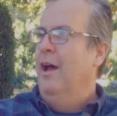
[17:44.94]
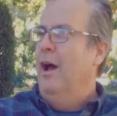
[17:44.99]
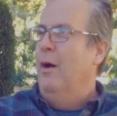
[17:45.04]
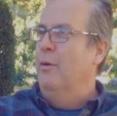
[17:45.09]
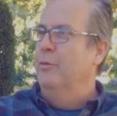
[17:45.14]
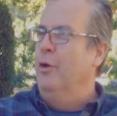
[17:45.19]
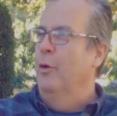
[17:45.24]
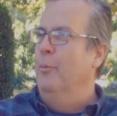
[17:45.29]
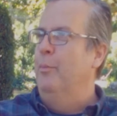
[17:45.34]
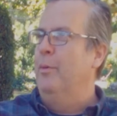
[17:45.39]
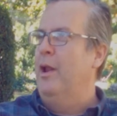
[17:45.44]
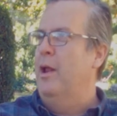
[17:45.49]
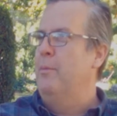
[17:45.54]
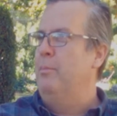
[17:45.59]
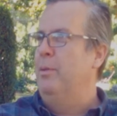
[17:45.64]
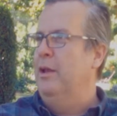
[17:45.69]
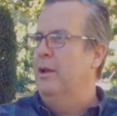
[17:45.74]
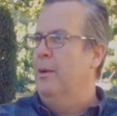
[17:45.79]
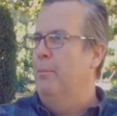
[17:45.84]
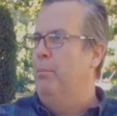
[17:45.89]
I was hoping I'd
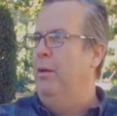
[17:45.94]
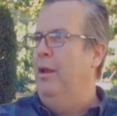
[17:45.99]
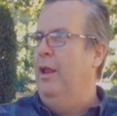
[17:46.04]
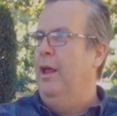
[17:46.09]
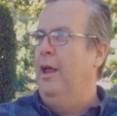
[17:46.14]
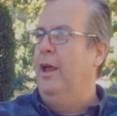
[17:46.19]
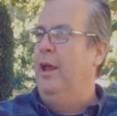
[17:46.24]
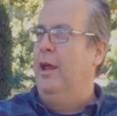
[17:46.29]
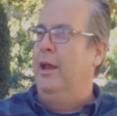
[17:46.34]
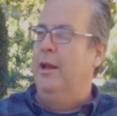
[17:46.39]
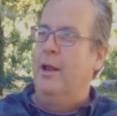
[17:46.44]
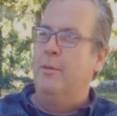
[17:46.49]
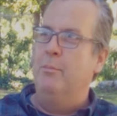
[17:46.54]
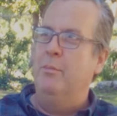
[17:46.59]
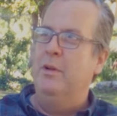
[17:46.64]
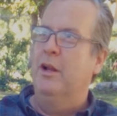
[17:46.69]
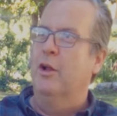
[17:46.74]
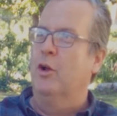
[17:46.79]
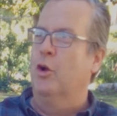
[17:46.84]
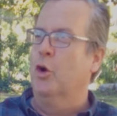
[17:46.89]
be in a play and I'd
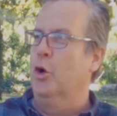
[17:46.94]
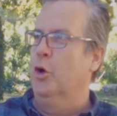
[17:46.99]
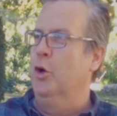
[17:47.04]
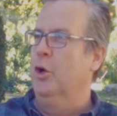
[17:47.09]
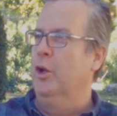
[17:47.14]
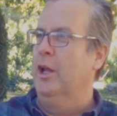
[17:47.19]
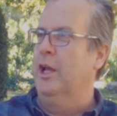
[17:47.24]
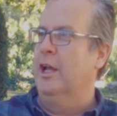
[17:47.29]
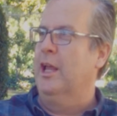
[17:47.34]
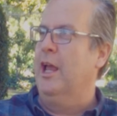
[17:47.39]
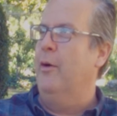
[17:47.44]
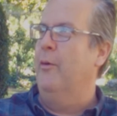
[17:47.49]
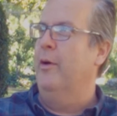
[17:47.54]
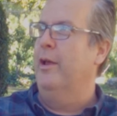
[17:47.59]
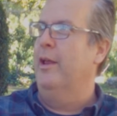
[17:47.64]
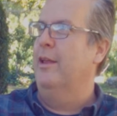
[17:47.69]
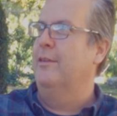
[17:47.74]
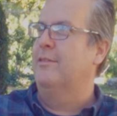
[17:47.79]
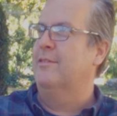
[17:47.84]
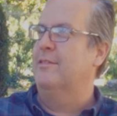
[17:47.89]
meet a girl. Like how
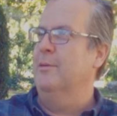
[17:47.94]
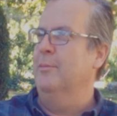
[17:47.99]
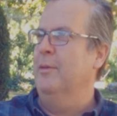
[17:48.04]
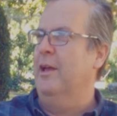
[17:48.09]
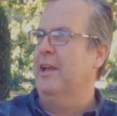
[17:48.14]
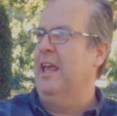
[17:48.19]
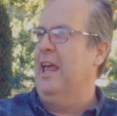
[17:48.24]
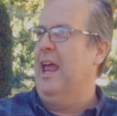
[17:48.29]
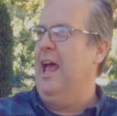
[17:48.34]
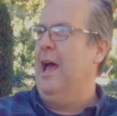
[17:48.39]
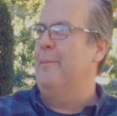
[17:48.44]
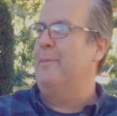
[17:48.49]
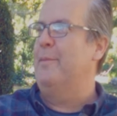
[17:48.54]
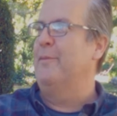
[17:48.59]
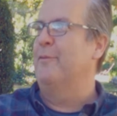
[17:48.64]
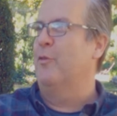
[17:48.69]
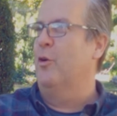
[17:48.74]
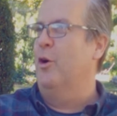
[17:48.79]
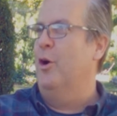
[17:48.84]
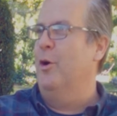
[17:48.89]
it, it seemed like it
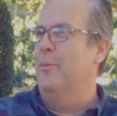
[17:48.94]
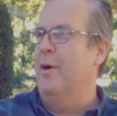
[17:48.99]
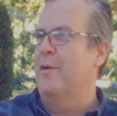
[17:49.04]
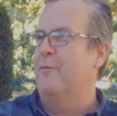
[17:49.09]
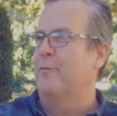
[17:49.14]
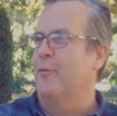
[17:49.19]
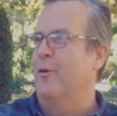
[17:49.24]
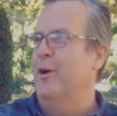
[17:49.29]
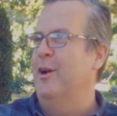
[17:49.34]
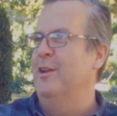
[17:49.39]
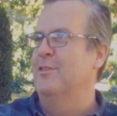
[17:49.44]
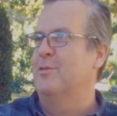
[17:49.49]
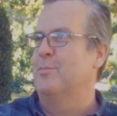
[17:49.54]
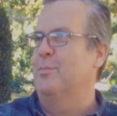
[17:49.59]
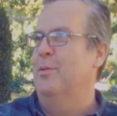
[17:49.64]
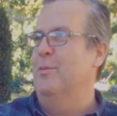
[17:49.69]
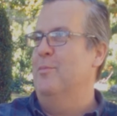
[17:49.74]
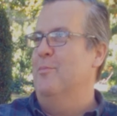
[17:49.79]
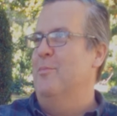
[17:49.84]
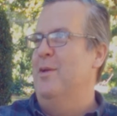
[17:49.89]
happened for all my friends but